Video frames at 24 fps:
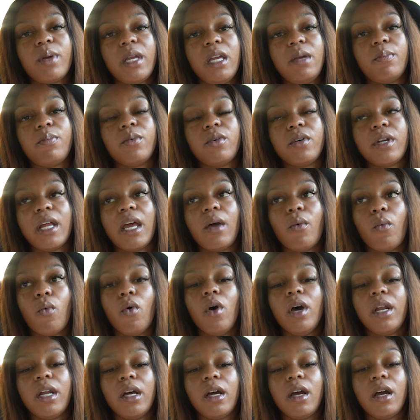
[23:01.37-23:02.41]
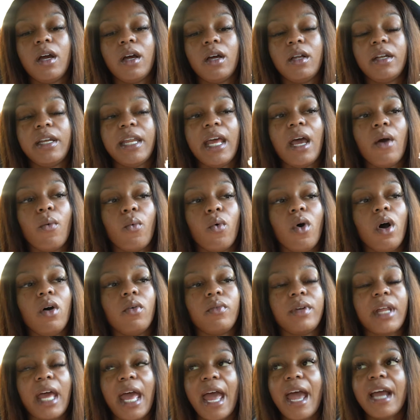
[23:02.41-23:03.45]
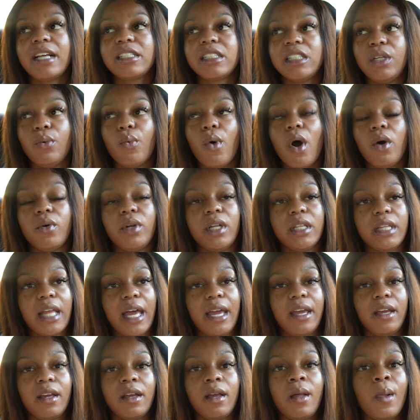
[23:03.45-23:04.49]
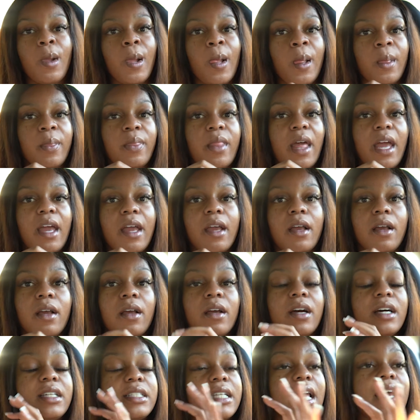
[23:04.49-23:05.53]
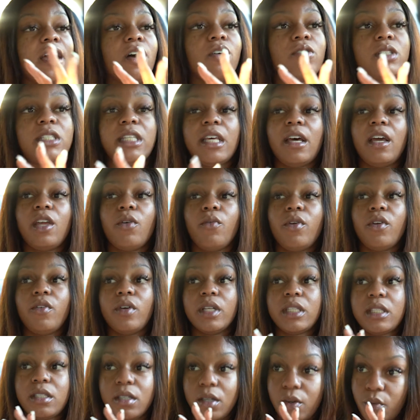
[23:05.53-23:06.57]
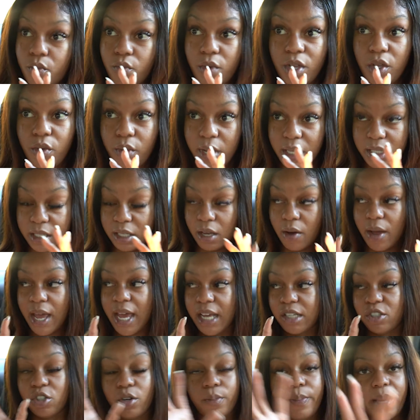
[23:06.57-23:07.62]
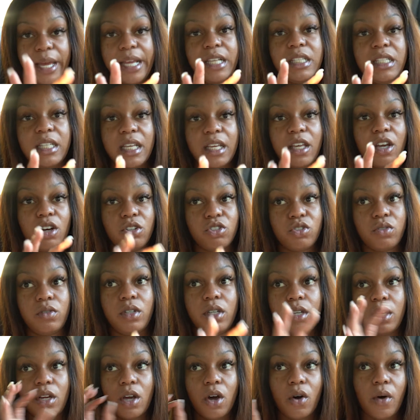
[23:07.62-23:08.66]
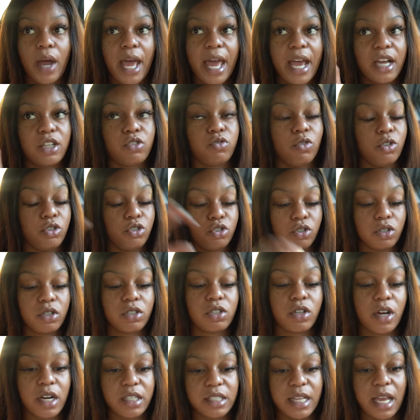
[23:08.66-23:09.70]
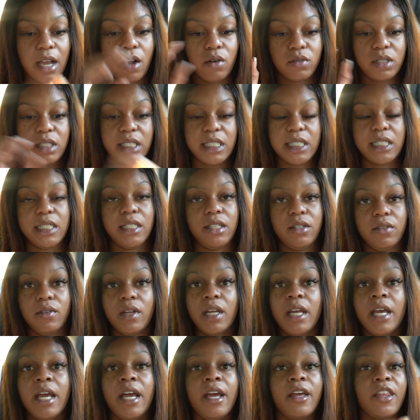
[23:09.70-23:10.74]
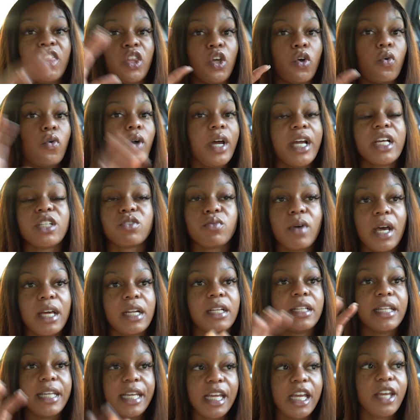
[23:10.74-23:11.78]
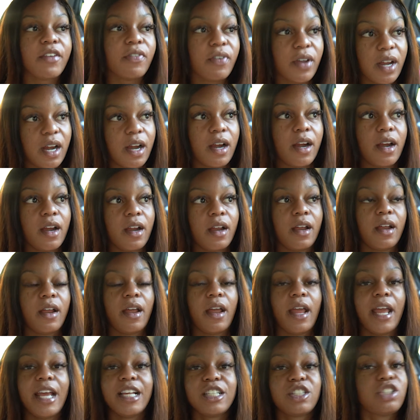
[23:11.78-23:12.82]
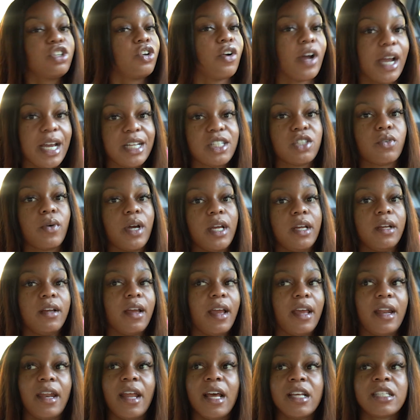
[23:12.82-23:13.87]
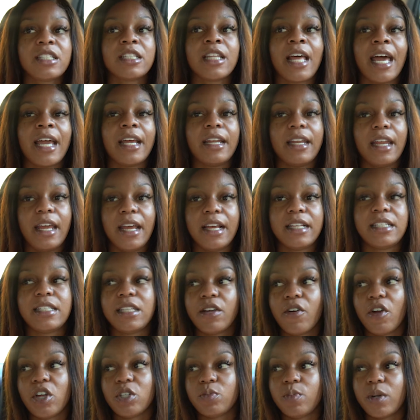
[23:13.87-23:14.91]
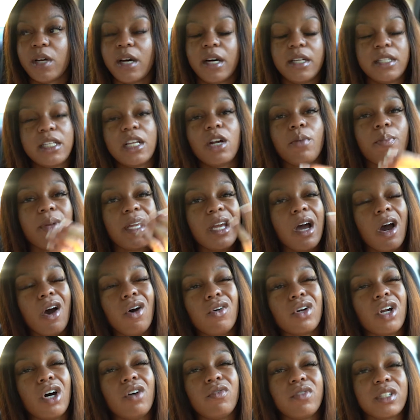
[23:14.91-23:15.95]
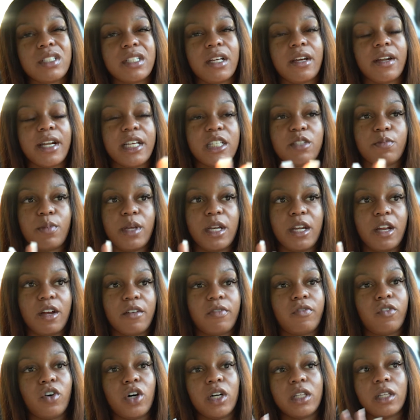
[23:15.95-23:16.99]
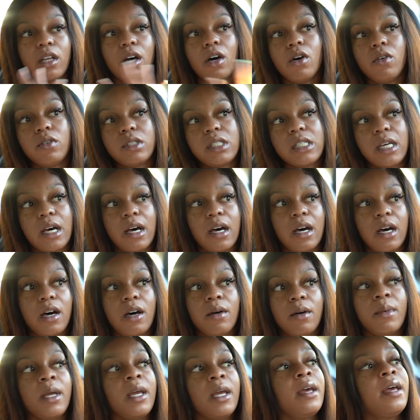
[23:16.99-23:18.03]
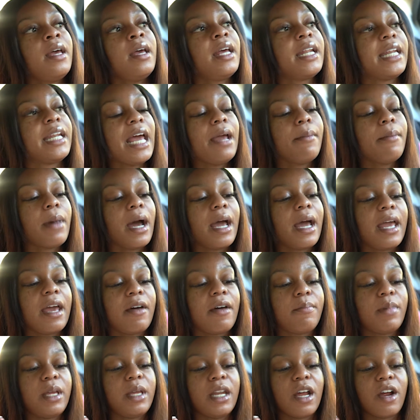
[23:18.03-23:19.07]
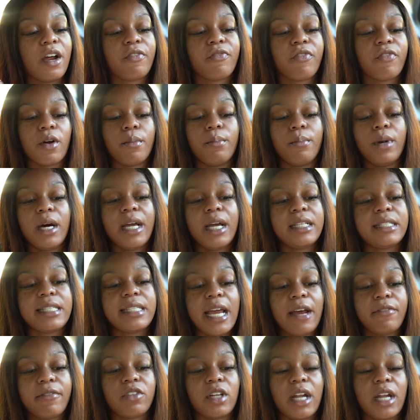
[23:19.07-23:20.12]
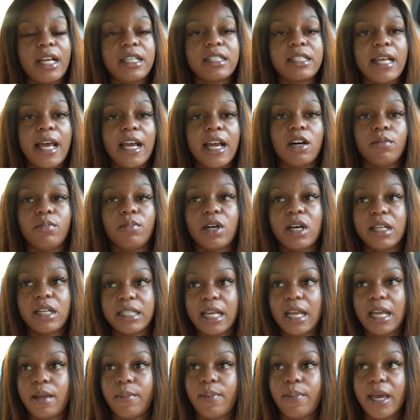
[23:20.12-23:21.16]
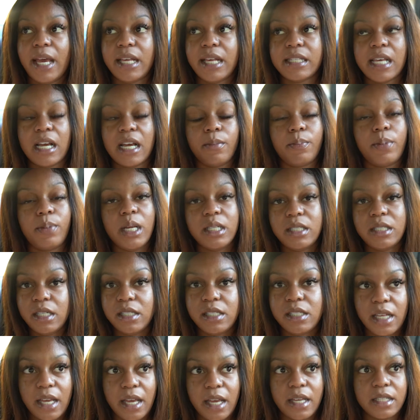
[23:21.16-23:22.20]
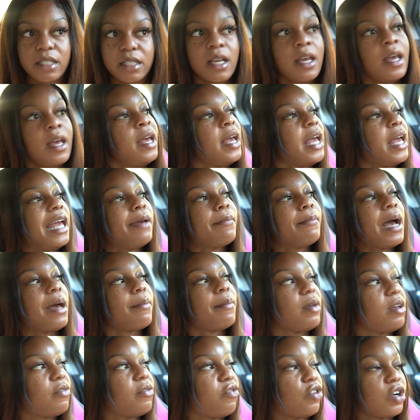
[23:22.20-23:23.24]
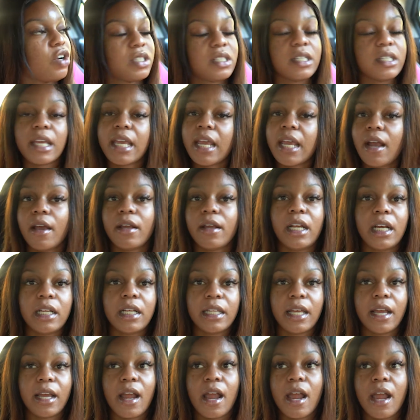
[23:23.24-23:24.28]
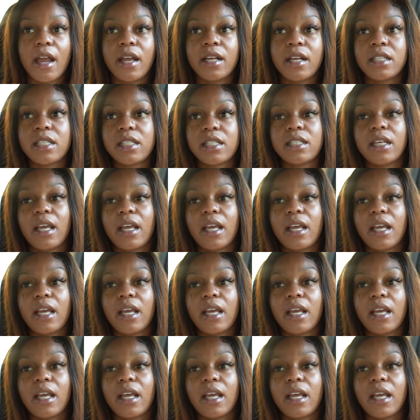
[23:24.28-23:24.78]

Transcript: people that wanna, that want, that actually want it. Like, they, cause they gonna tell you when you get to, when you get to your actual basic, your, your actual drill sergeants, they gonna tell you the quickest way to leave here is to graduate. And that's like dead serious, because it'll be holdovers there that's been there for a long time. They might have been there for months after they cycle because they didn't pass like a P T test. It might be for a security clearance.